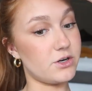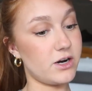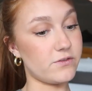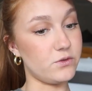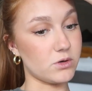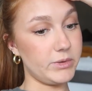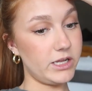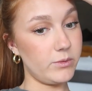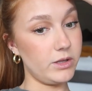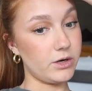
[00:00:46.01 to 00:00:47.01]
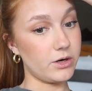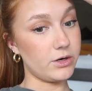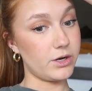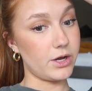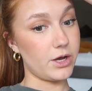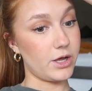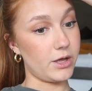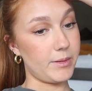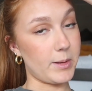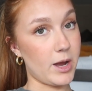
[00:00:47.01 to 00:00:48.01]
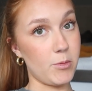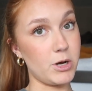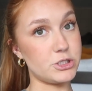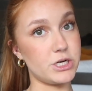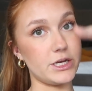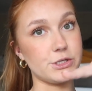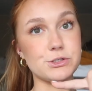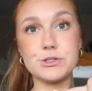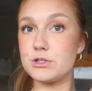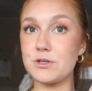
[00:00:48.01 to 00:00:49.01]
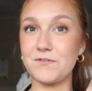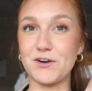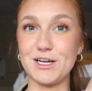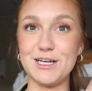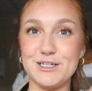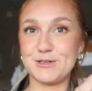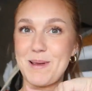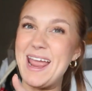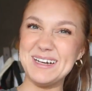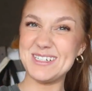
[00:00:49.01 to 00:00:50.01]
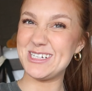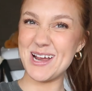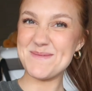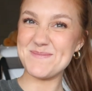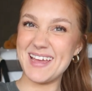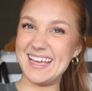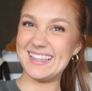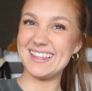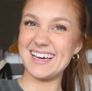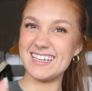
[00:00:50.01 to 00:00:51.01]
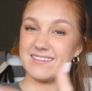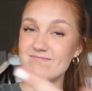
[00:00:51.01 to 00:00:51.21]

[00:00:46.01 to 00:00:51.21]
during our floor meeting, we learned how much it is for each paint chip in the